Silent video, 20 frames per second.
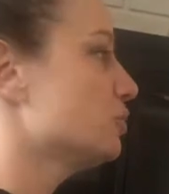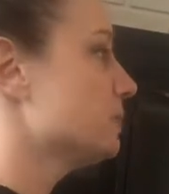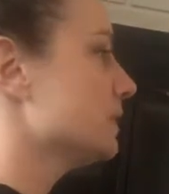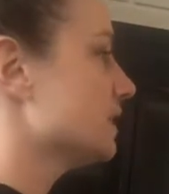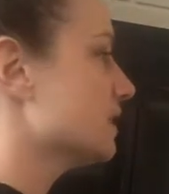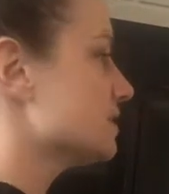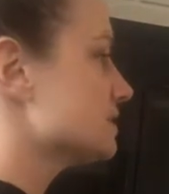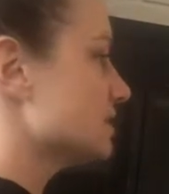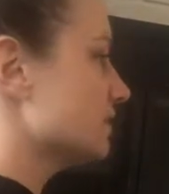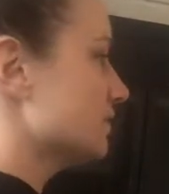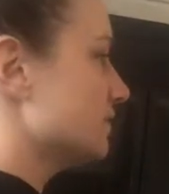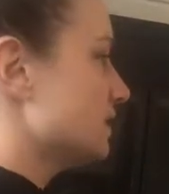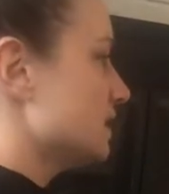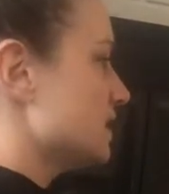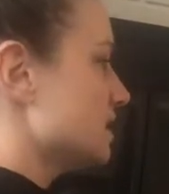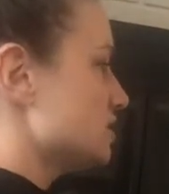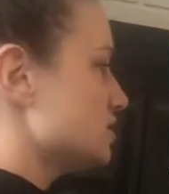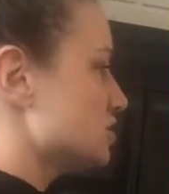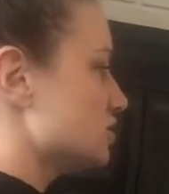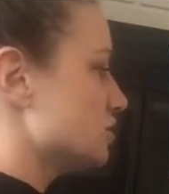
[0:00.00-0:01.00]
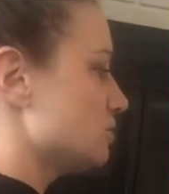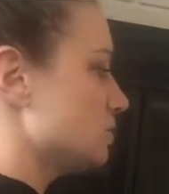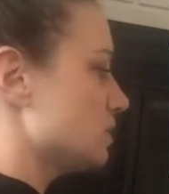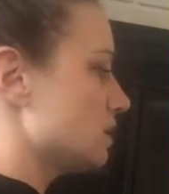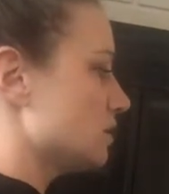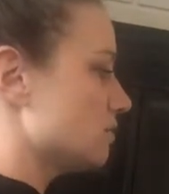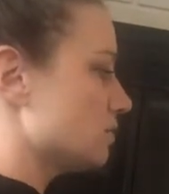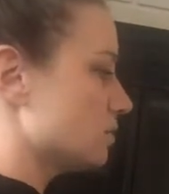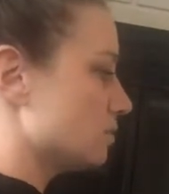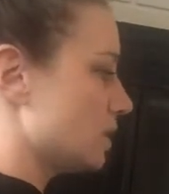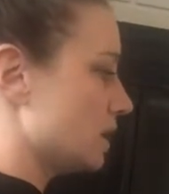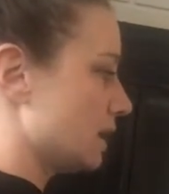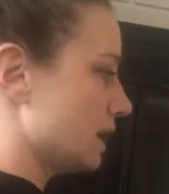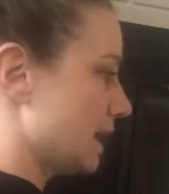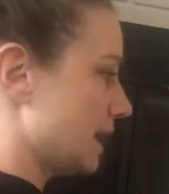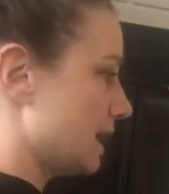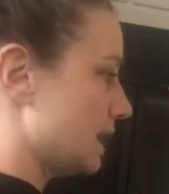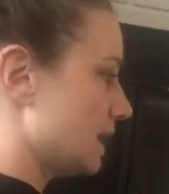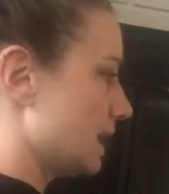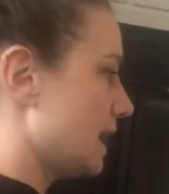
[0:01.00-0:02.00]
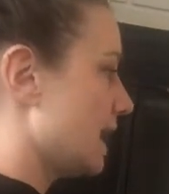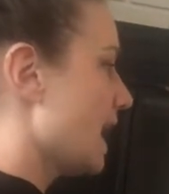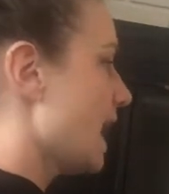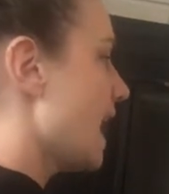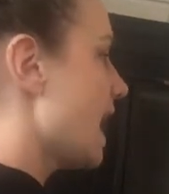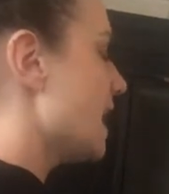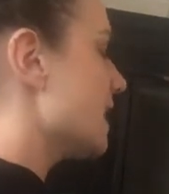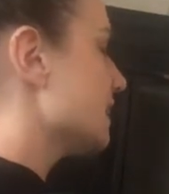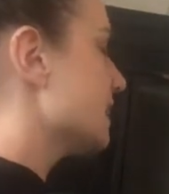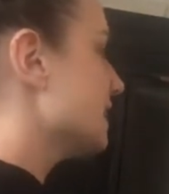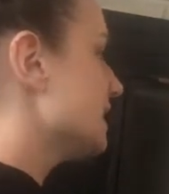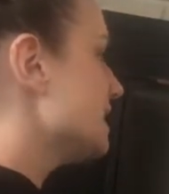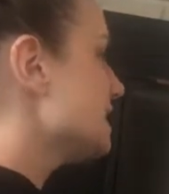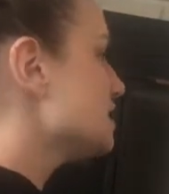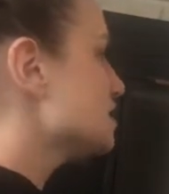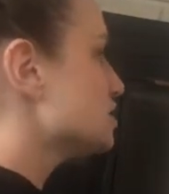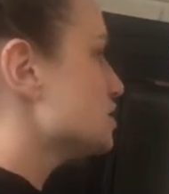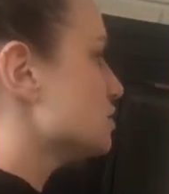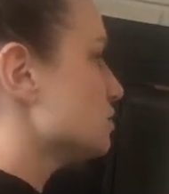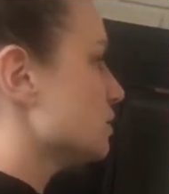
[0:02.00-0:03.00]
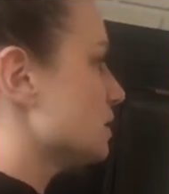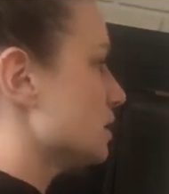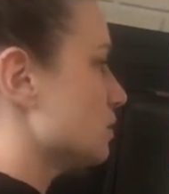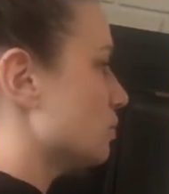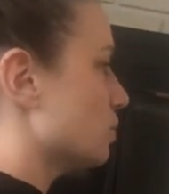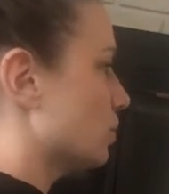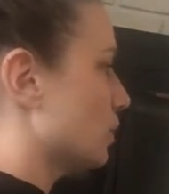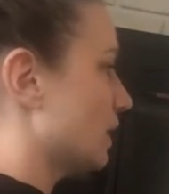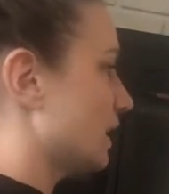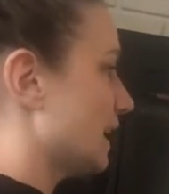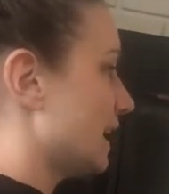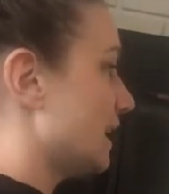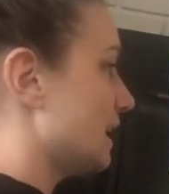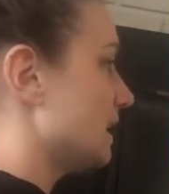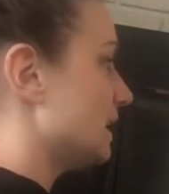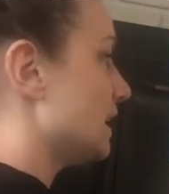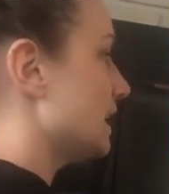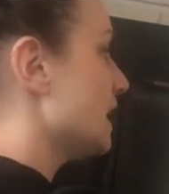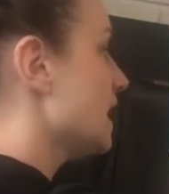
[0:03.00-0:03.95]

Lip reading: Because if these two equal 180 and these two equal 180,